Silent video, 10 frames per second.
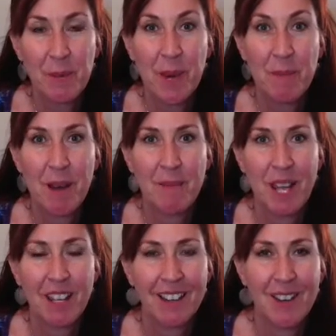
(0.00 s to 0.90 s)

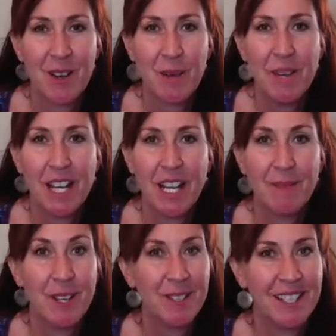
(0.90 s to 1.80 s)
wellbomb.com, and I am
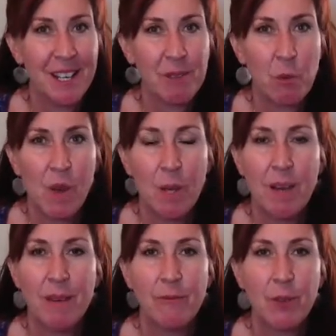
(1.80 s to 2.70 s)
here today with a well
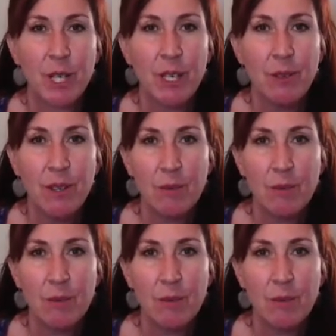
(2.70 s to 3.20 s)
bomb for you.